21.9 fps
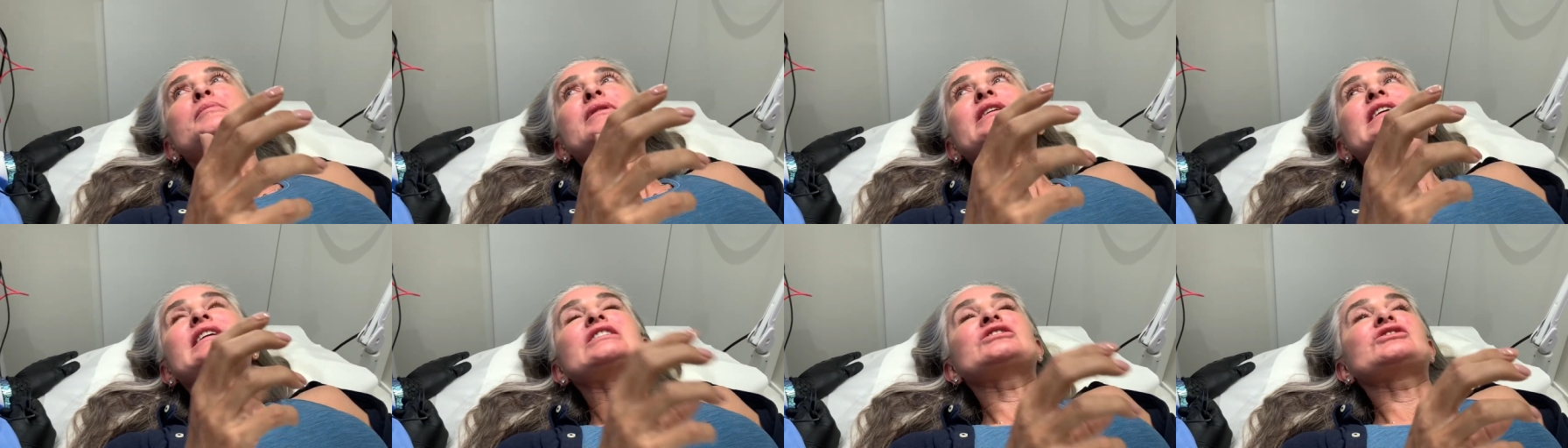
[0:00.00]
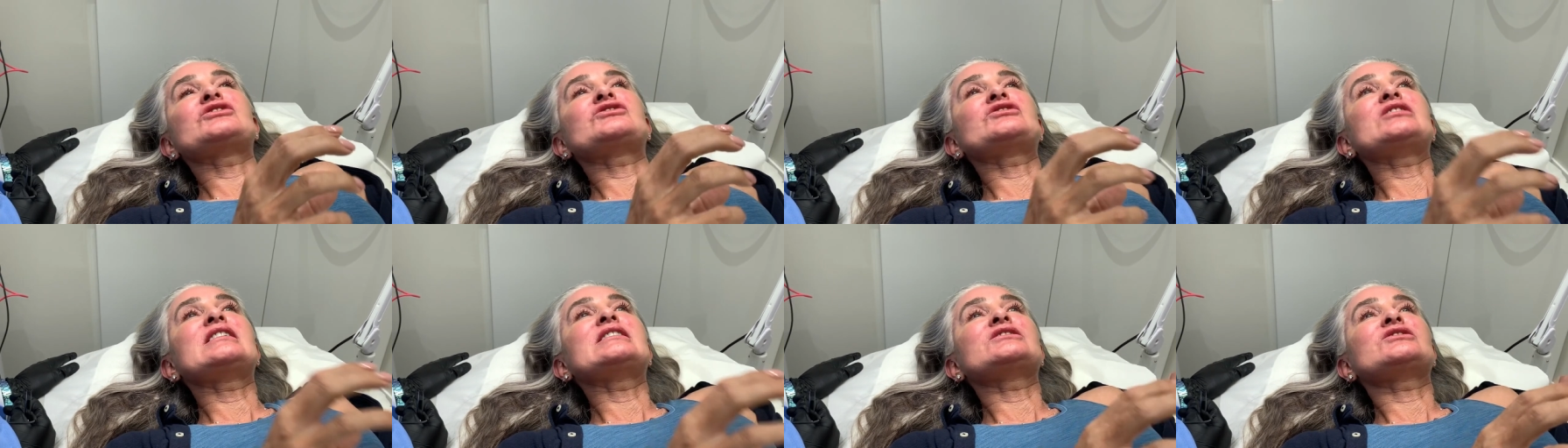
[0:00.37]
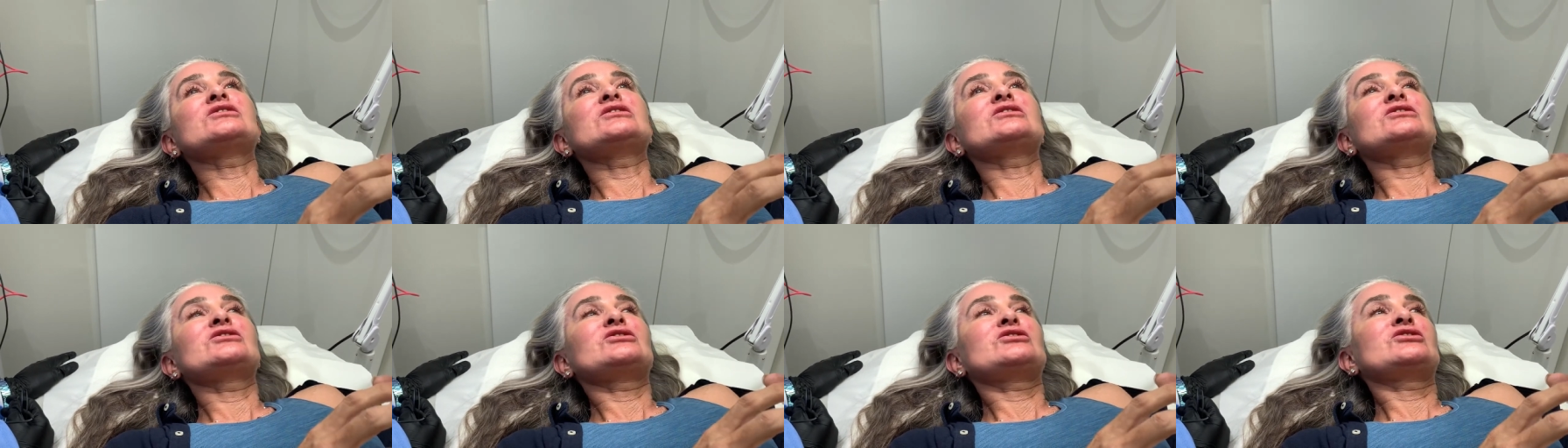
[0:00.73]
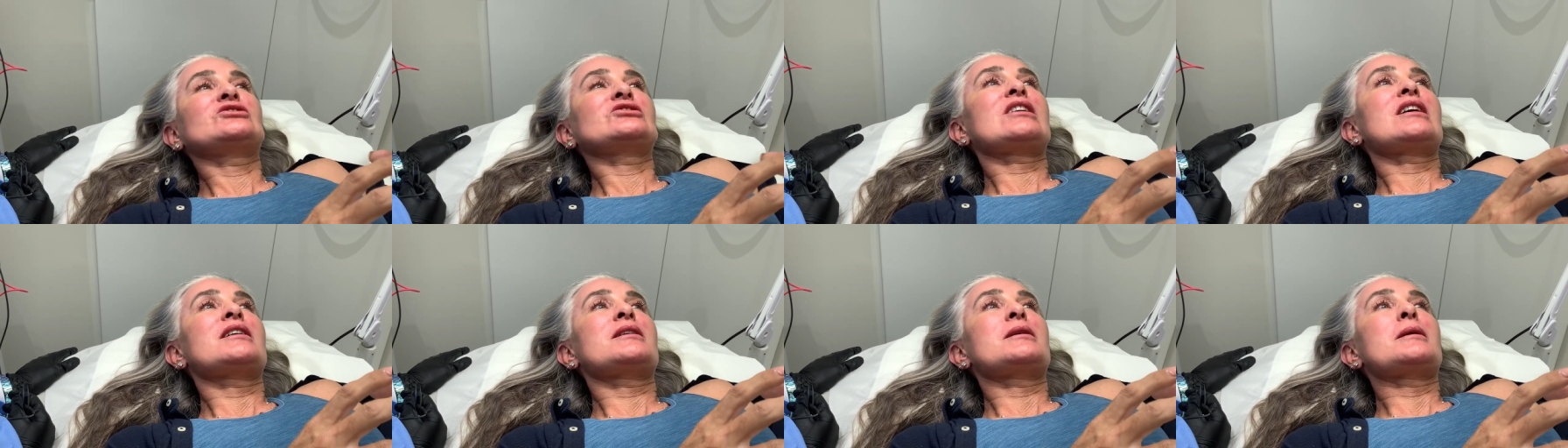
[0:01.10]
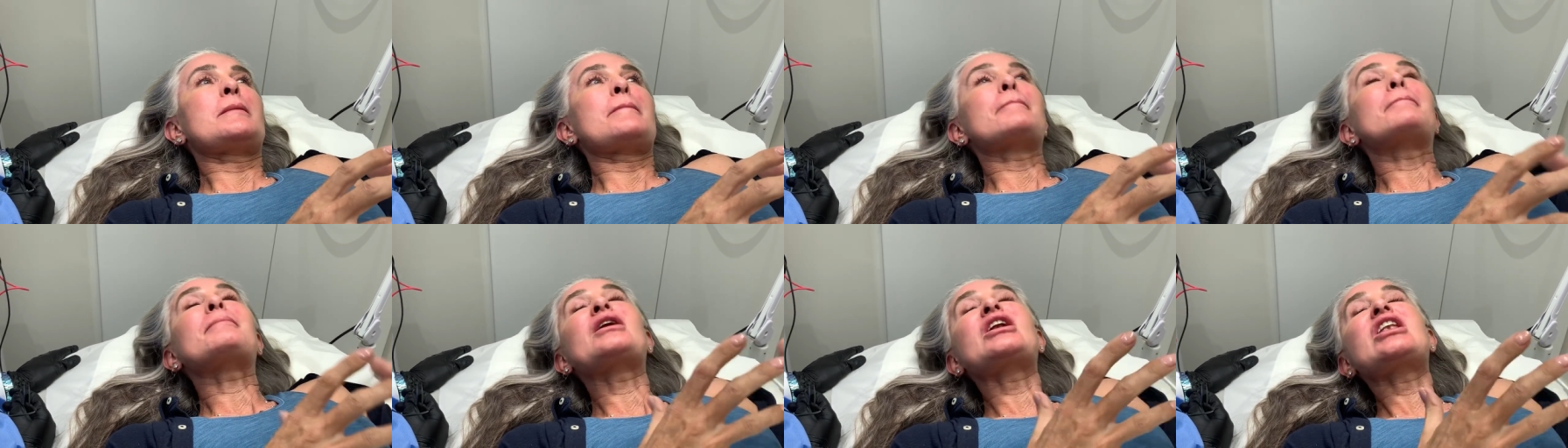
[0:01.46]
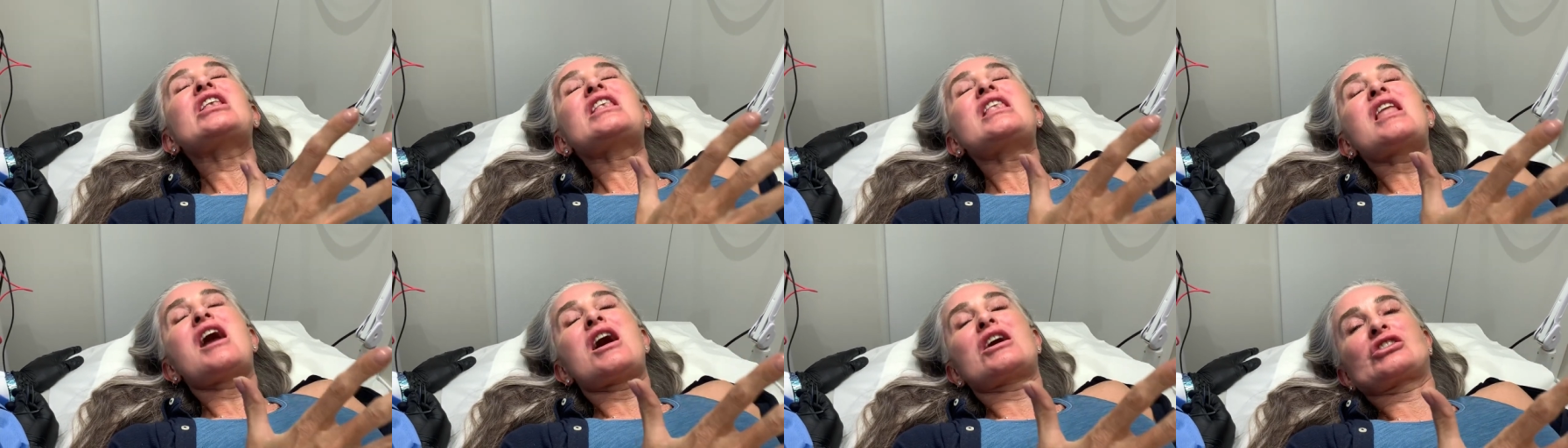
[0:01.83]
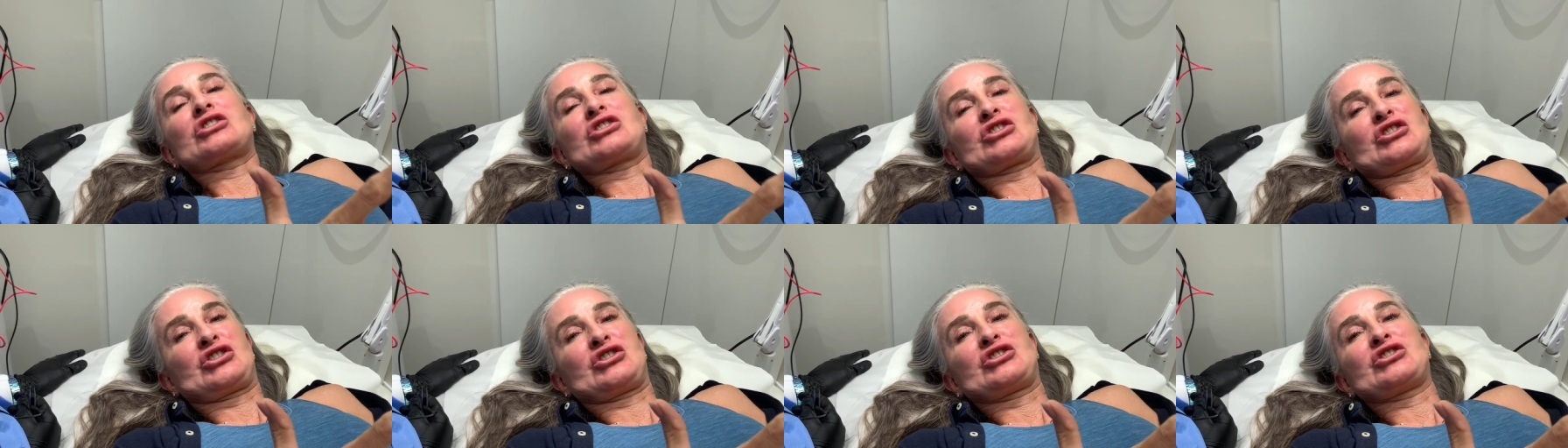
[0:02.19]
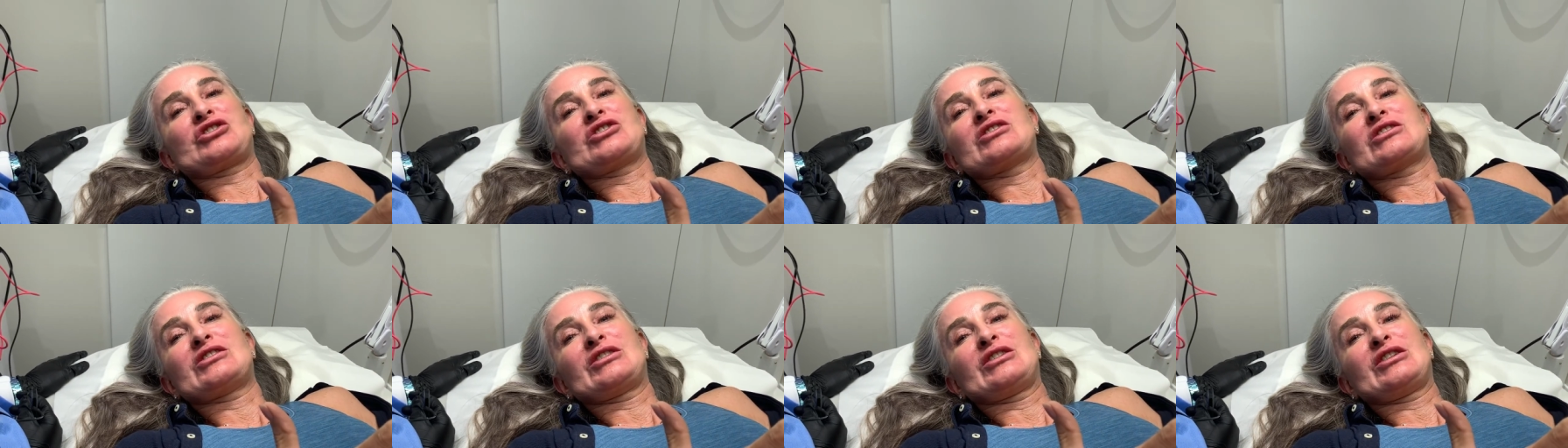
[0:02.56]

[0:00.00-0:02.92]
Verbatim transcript: but it just isn't uh, plush.